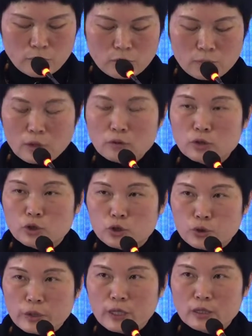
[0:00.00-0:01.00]
promote
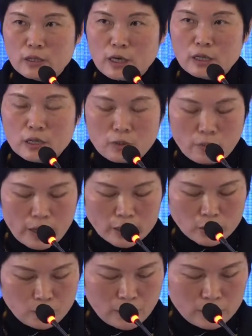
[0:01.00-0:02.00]
trade and
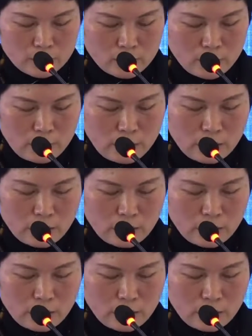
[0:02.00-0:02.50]
investment,